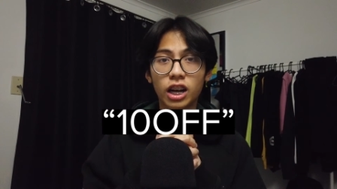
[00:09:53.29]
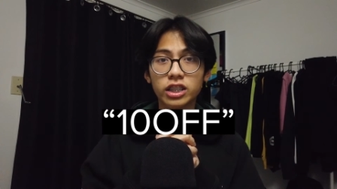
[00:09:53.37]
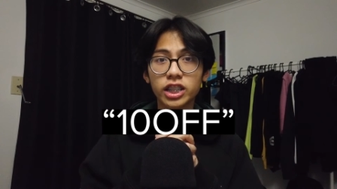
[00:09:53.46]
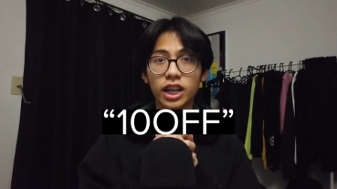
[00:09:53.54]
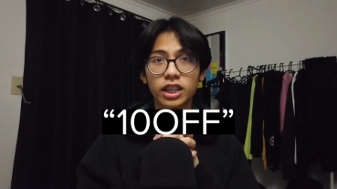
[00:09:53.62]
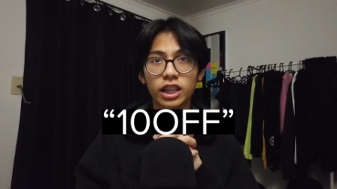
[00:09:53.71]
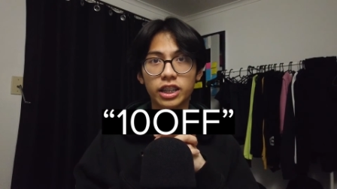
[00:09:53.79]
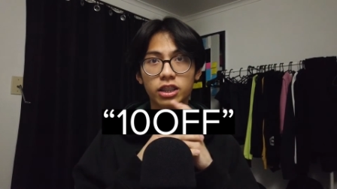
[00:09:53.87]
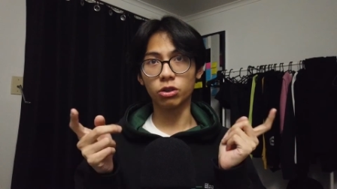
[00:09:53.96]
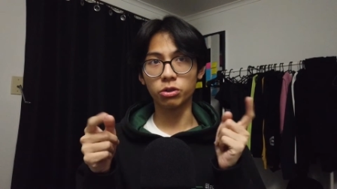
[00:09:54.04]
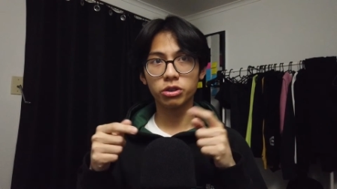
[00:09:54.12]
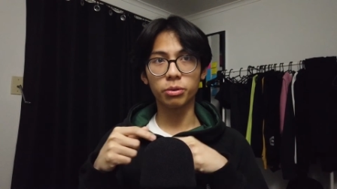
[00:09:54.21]
And yeah,
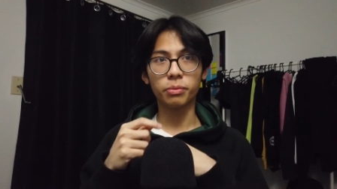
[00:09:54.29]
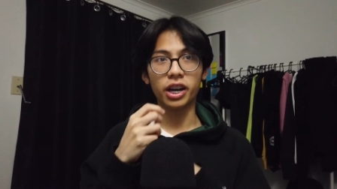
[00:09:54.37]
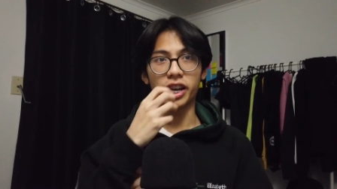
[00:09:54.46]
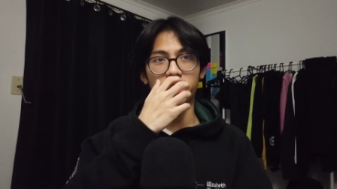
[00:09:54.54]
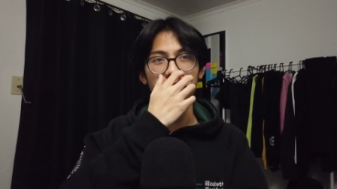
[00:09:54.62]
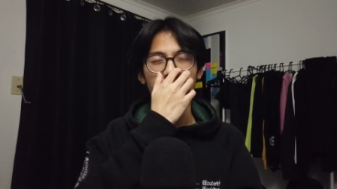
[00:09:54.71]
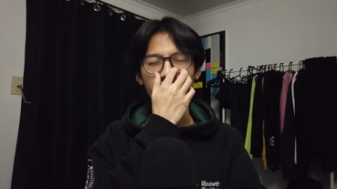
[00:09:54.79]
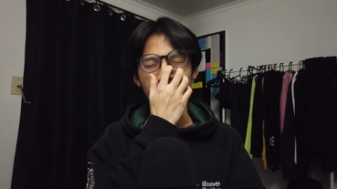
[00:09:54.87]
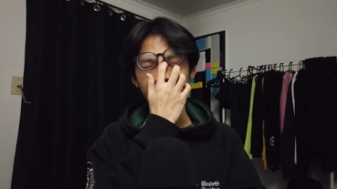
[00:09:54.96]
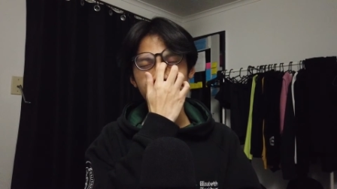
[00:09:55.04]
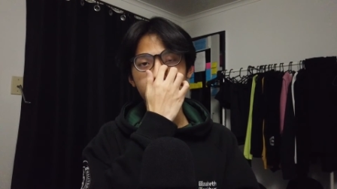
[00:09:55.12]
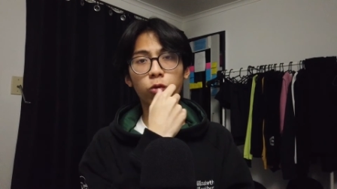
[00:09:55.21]
like those are my
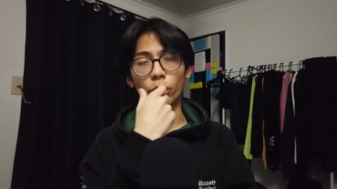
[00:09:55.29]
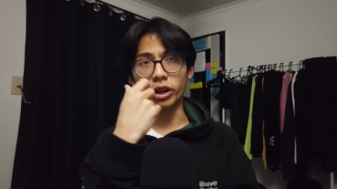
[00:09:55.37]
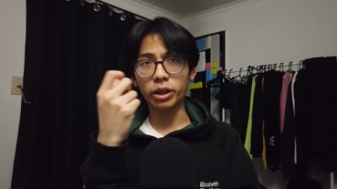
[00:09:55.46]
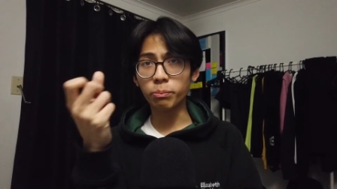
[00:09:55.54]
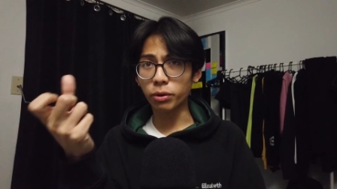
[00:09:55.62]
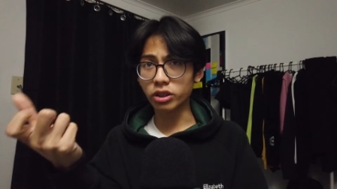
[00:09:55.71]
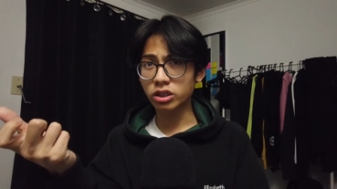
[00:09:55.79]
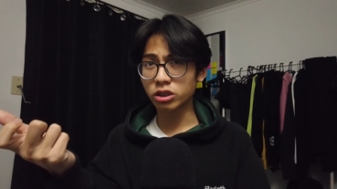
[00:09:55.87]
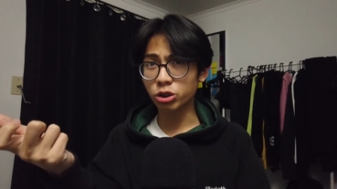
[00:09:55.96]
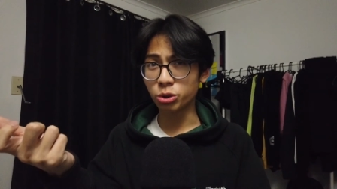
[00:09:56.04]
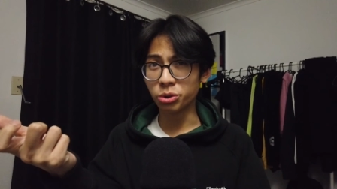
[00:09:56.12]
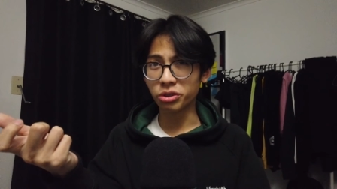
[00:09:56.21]
rates. For
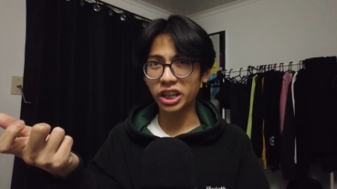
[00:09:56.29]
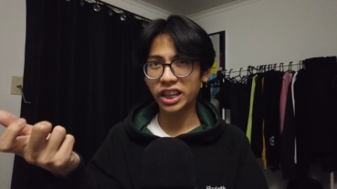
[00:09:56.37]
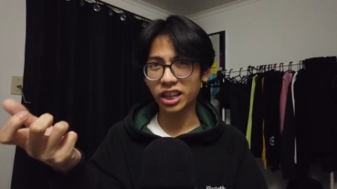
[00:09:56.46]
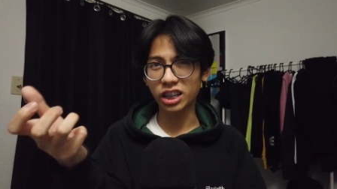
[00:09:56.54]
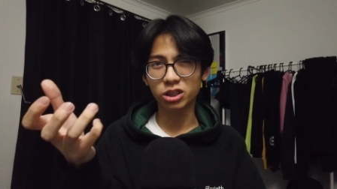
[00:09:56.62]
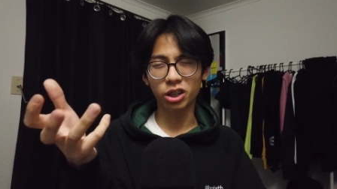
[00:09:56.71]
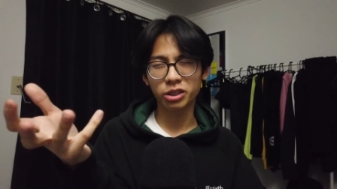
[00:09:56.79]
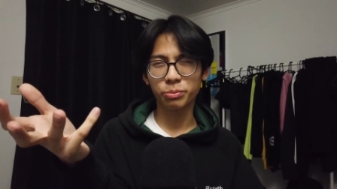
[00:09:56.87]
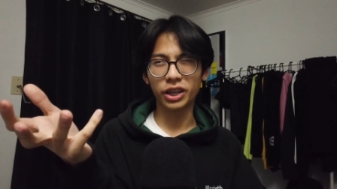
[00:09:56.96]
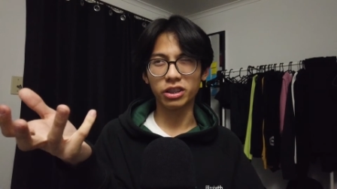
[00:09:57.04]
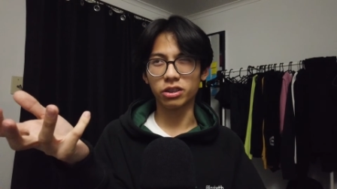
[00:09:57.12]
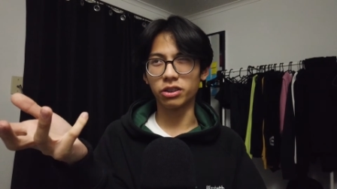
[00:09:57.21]
in-person tutoring, I charge
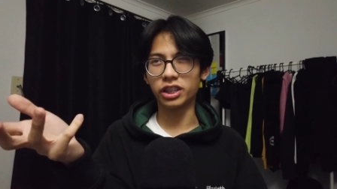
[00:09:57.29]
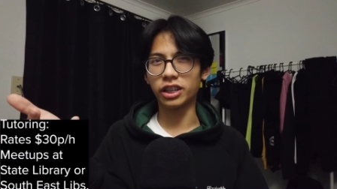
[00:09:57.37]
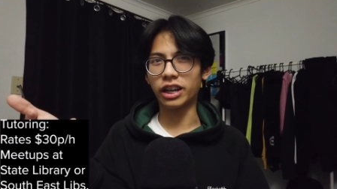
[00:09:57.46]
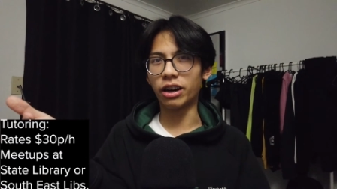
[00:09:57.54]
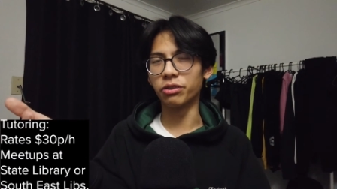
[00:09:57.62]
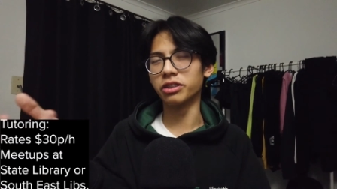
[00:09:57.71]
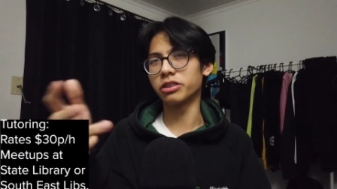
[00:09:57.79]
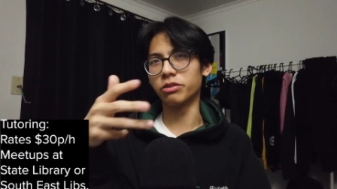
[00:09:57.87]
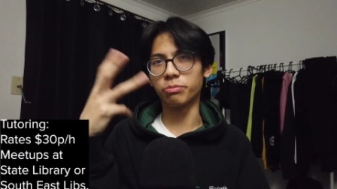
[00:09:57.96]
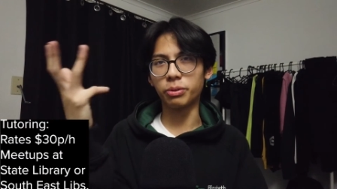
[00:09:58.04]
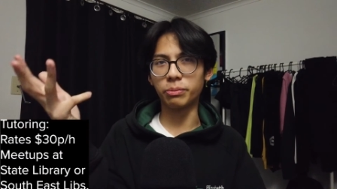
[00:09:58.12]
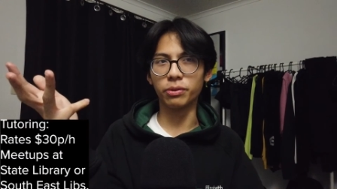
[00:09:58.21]
about 30 an hour, so
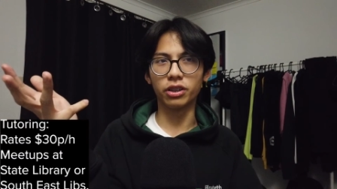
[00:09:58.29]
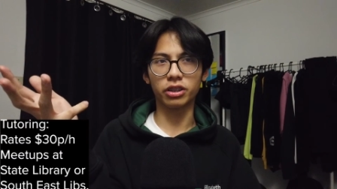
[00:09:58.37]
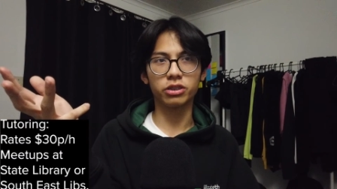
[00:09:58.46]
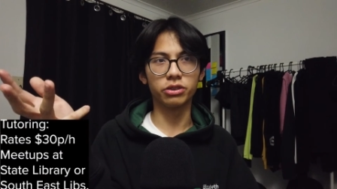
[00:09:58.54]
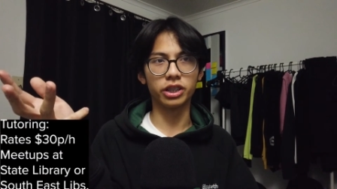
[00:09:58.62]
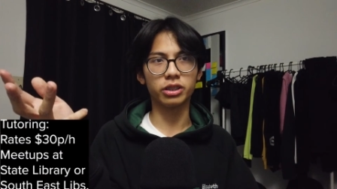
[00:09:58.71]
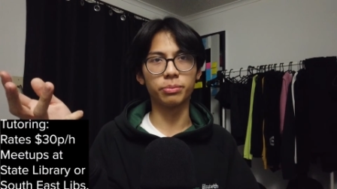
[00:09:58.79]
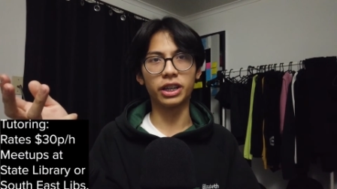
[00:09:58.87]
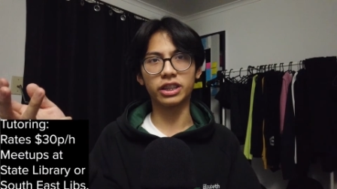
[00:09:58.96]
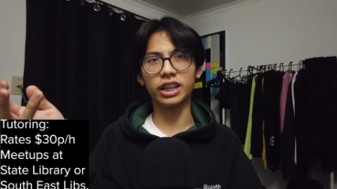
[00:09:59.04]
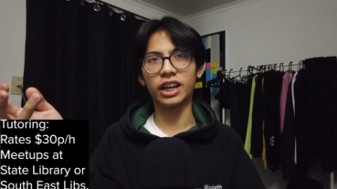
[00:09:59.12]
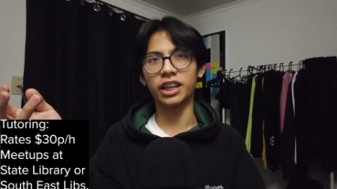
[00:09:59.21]
if people are curious
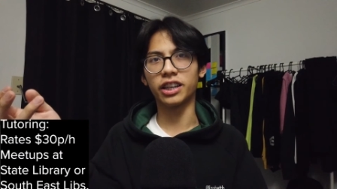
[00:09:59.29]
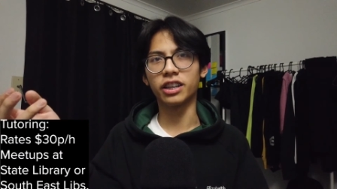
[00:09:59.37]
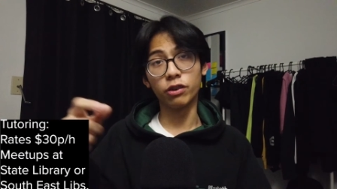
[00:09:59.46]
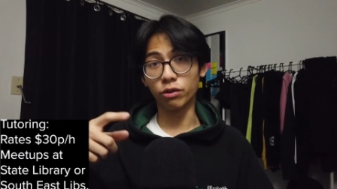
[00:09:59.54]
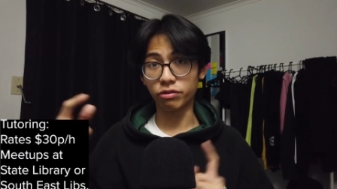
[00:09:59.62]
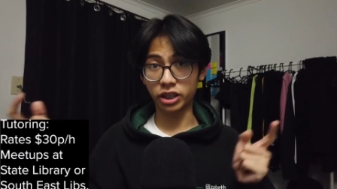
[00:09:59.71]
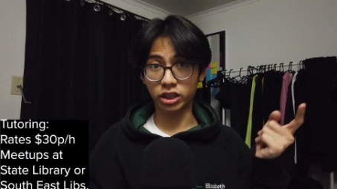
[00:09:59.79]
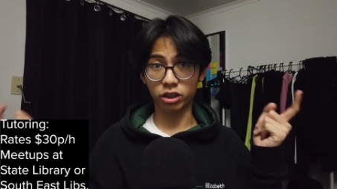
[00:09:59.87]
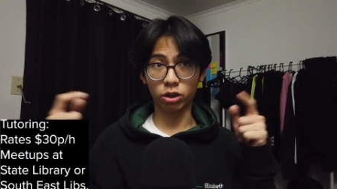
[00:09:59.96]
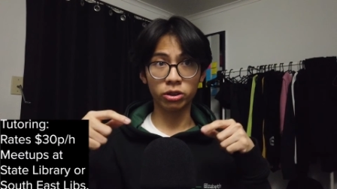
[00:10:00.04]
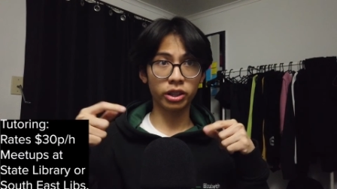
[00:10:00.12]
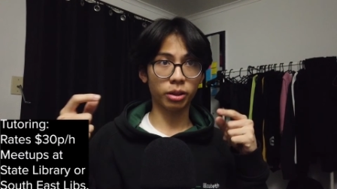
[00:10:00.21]
about that, feel free
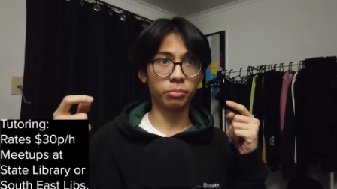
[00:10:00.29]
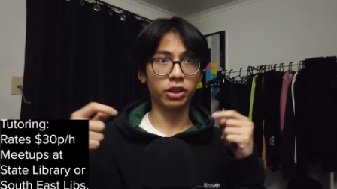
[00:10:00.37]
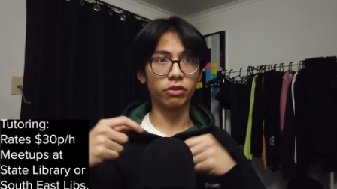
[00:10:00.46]
to contact